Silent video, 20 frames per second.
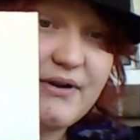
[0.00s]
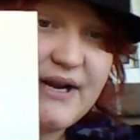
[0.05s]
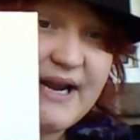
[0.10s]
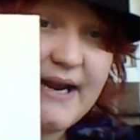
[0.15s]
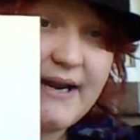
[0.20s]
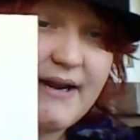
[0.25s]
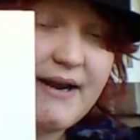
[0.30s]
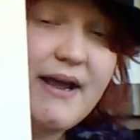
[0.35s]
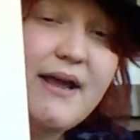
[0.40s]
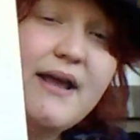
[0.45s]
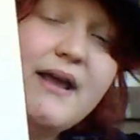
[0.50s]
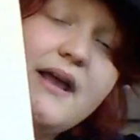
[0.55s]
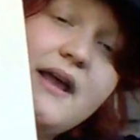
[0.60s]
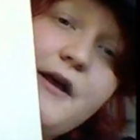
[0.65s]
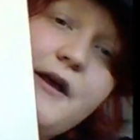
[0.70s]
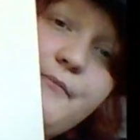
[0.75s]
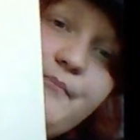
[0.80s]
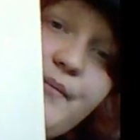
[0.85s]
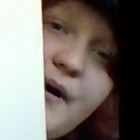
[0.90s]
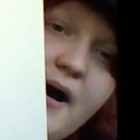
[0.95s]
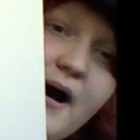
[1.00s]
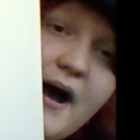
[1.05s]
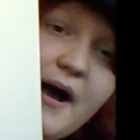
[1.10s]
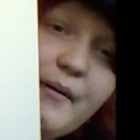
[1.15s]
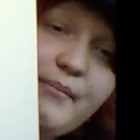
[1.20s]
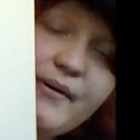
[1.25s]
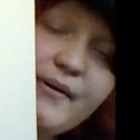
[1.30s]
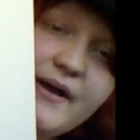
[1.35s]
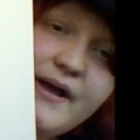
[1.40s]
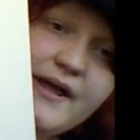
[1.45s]
besides green
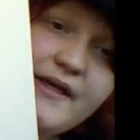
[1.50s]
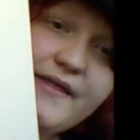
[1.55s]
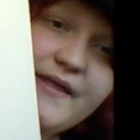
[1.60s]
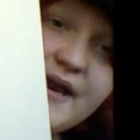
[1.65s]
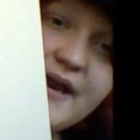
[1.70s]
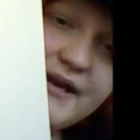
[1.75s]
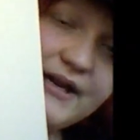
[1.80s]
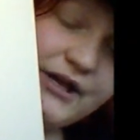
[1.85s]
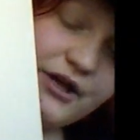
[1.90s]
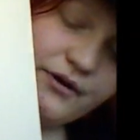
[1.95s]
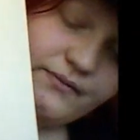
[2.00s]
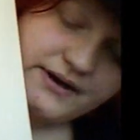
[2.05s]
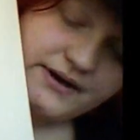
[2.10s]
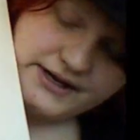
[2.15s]
pop,